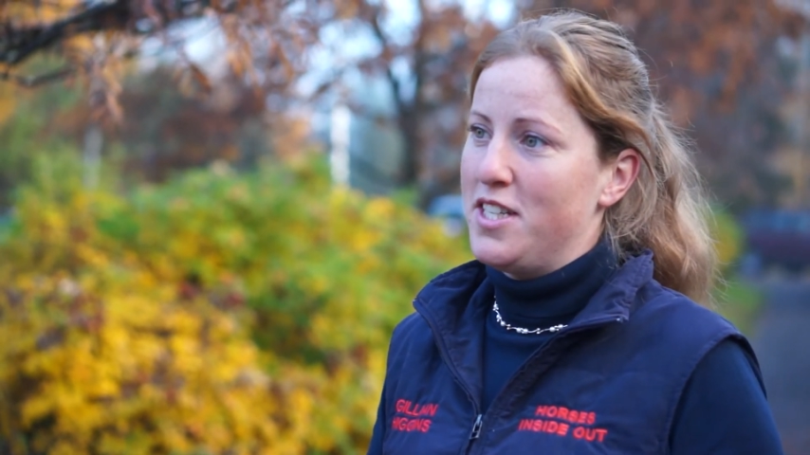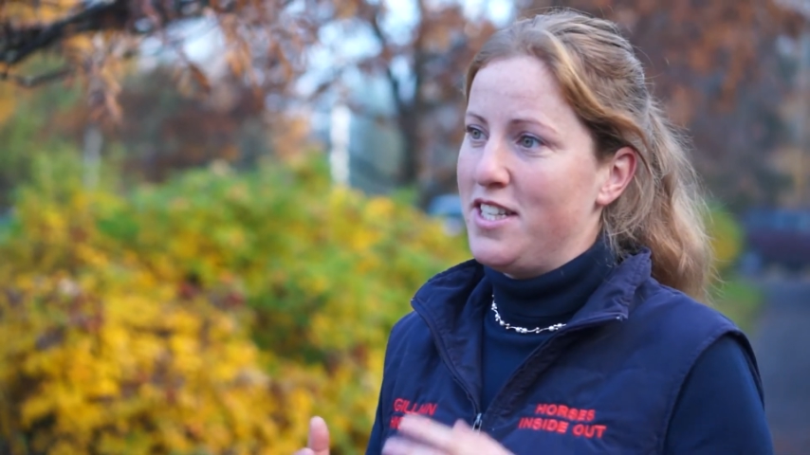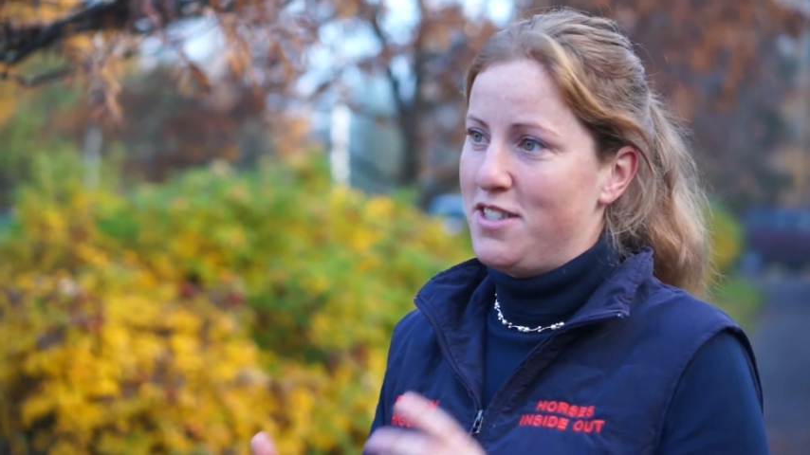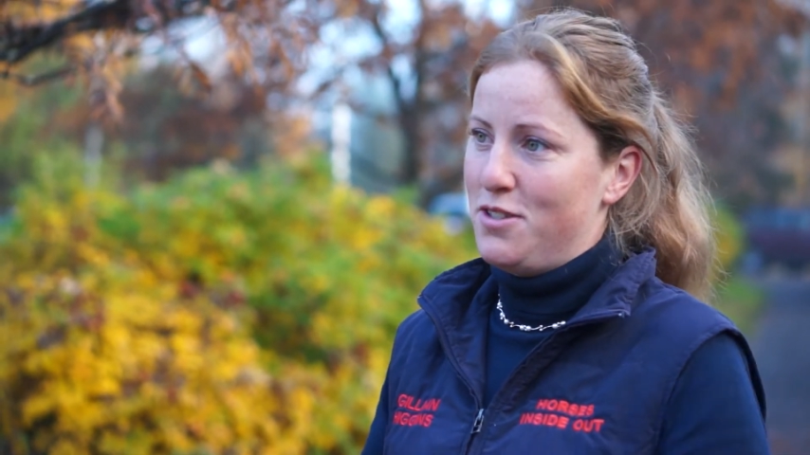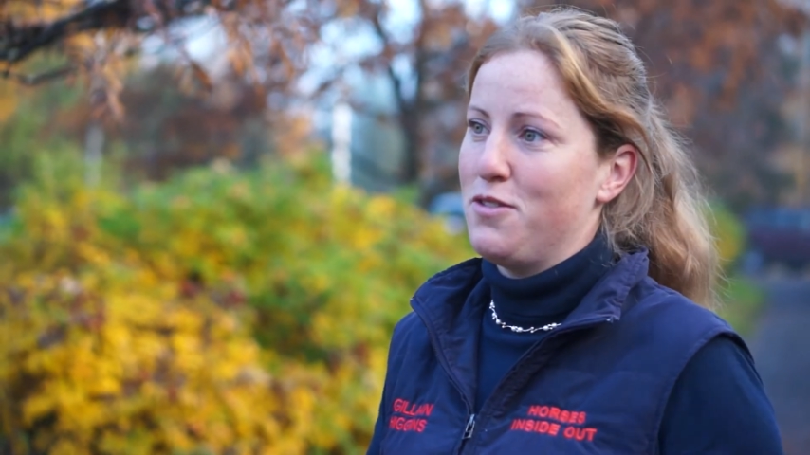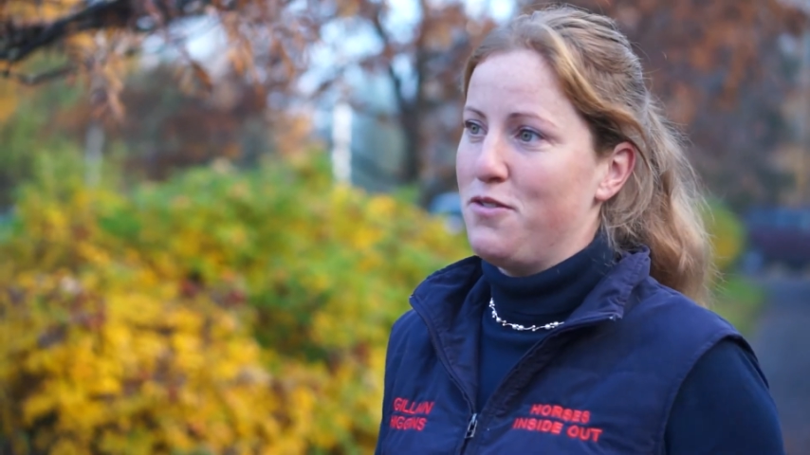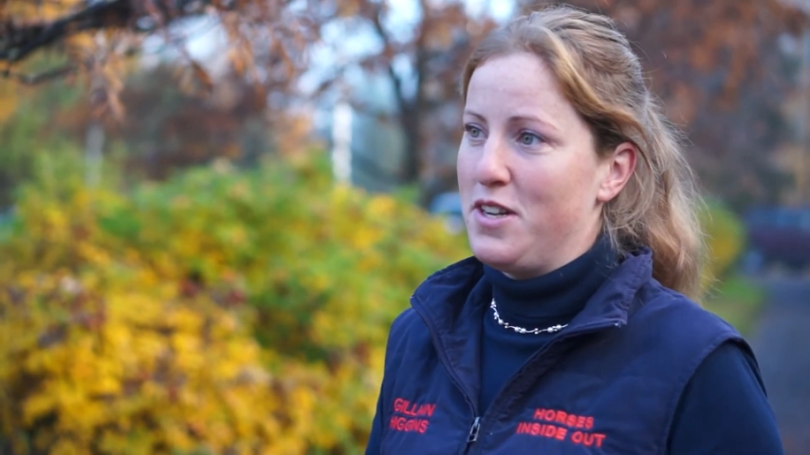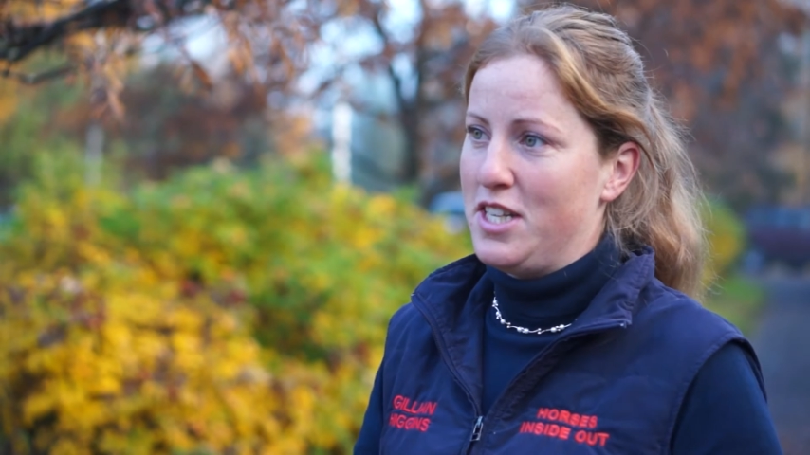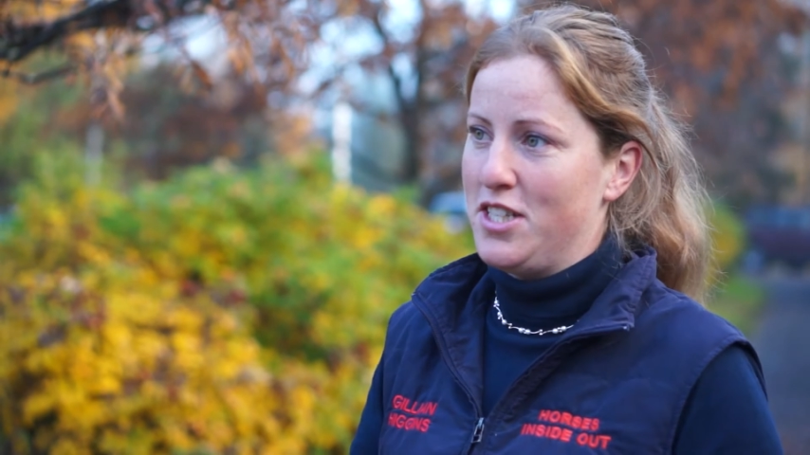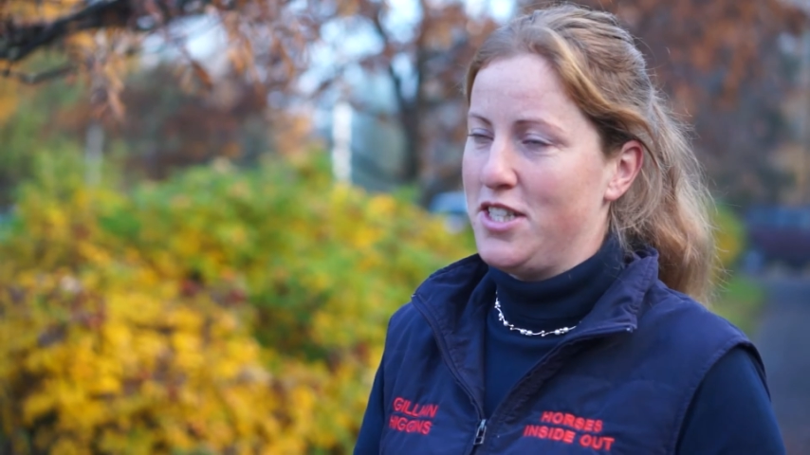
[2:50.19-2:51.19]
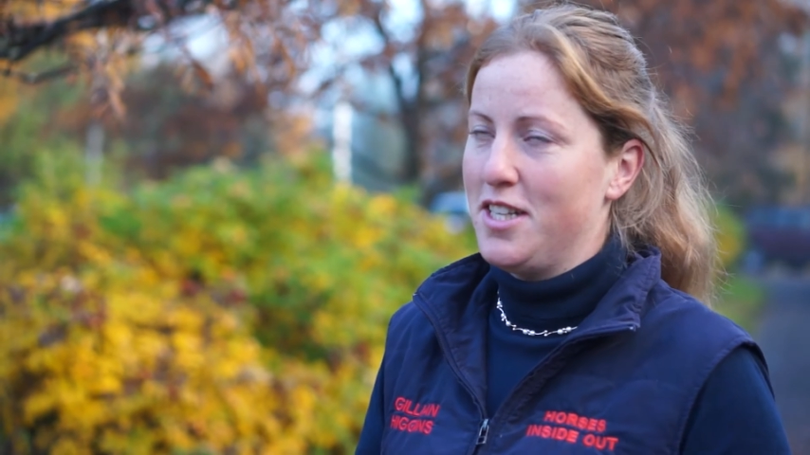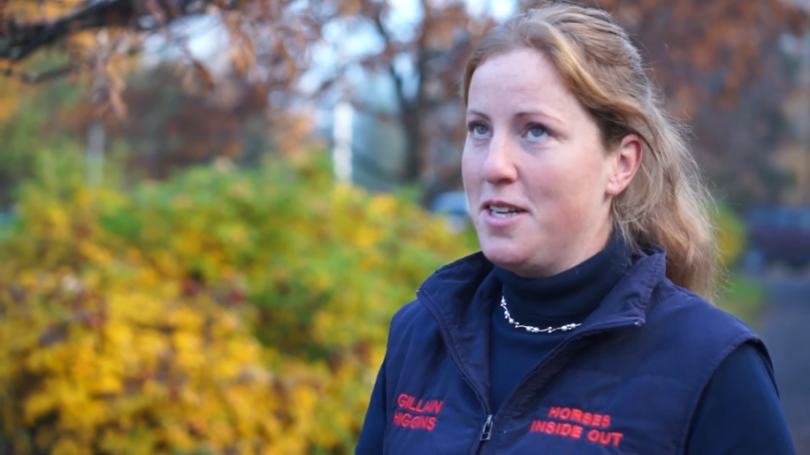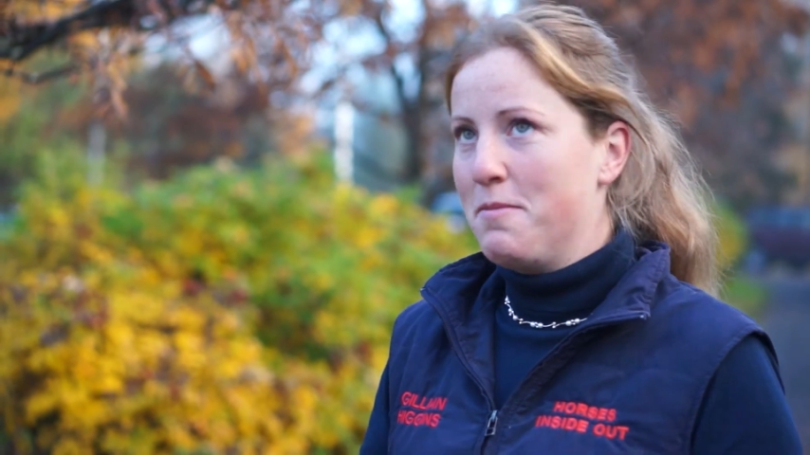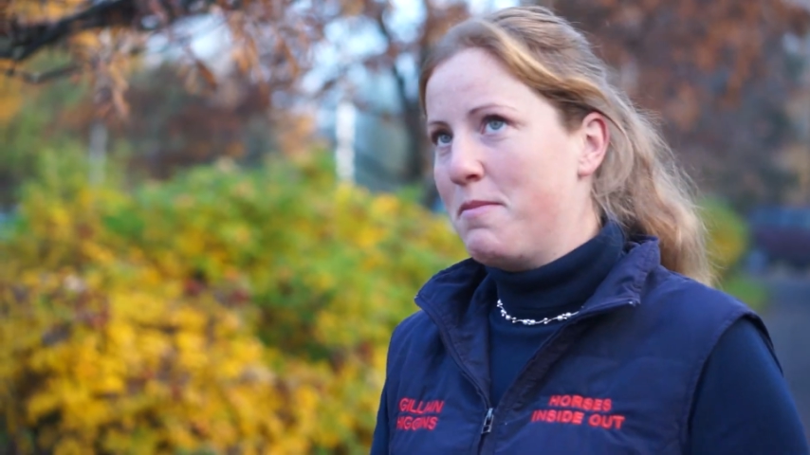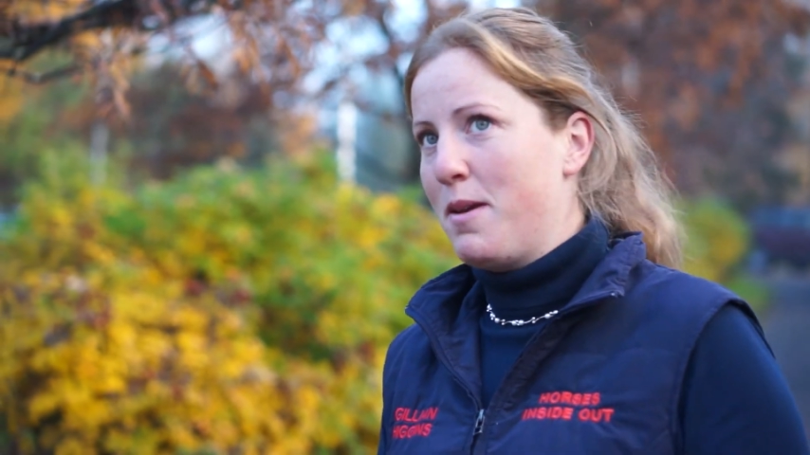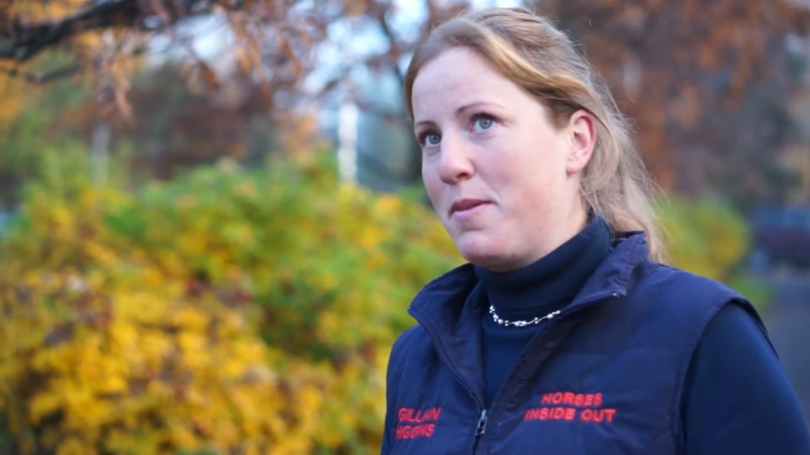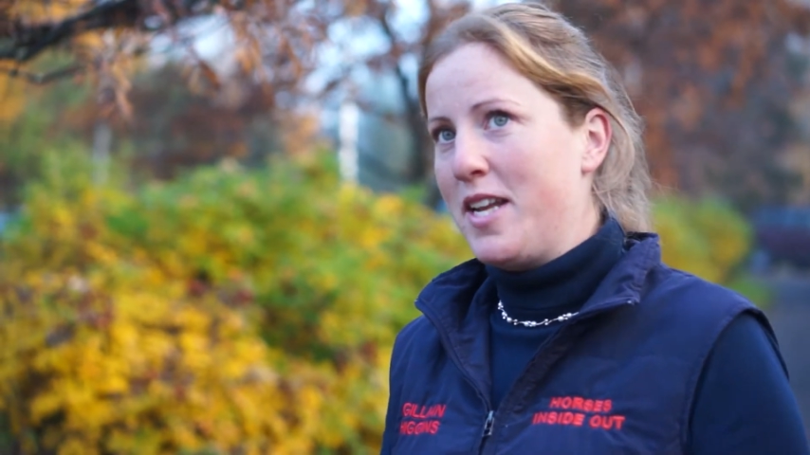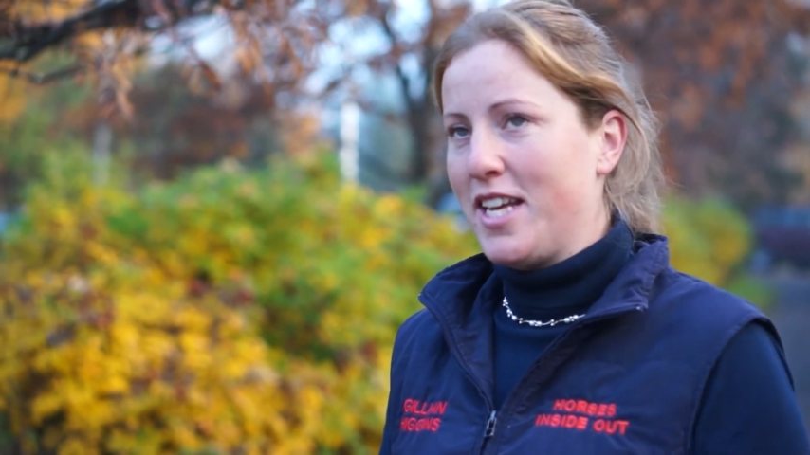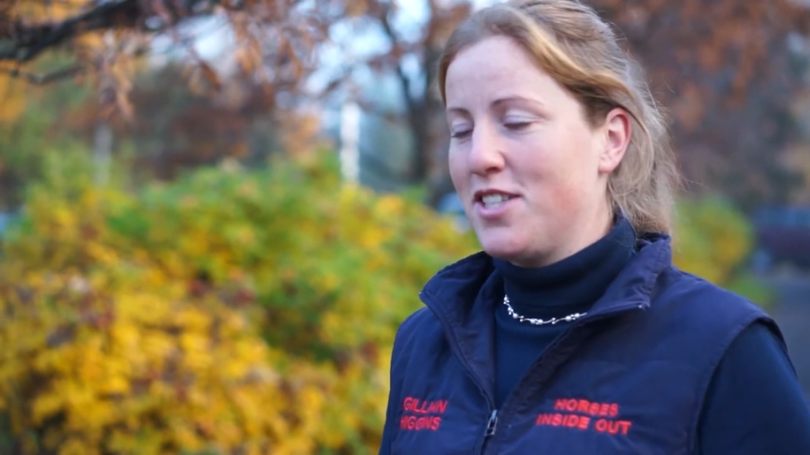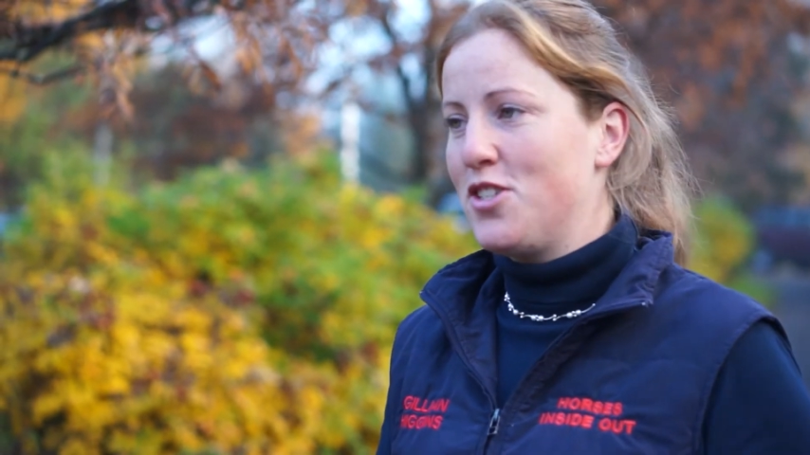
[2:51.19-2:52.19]
into Finnish maybe
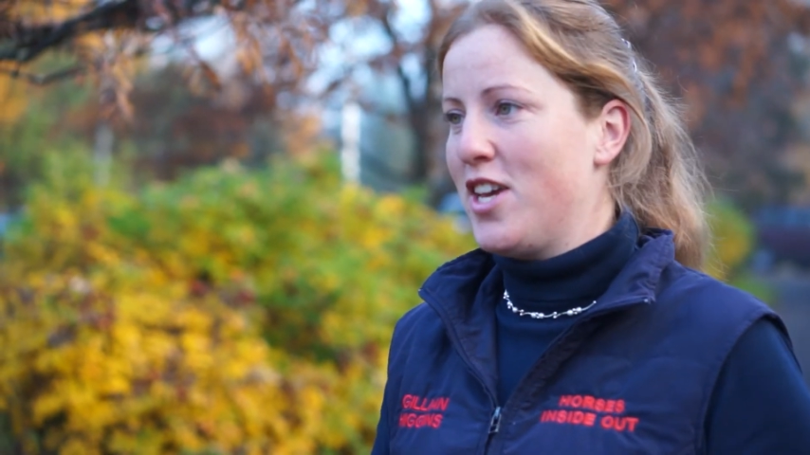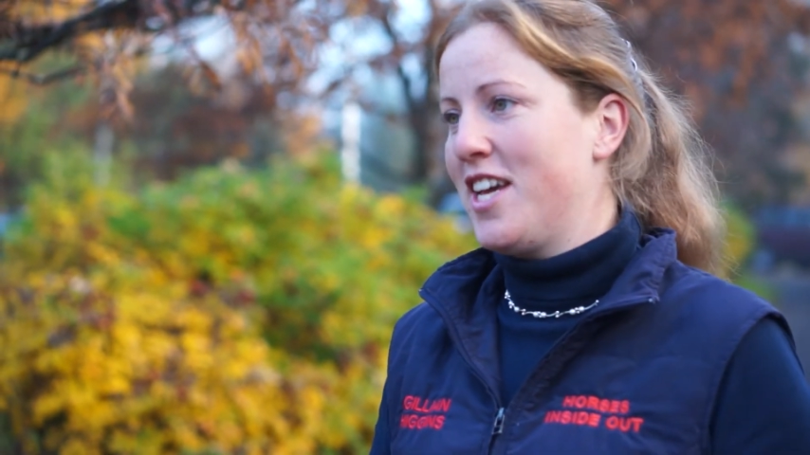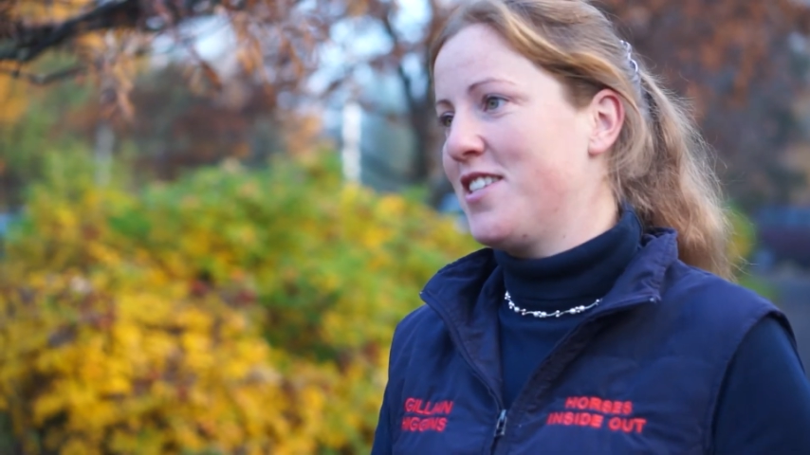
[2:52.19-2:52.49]
next year.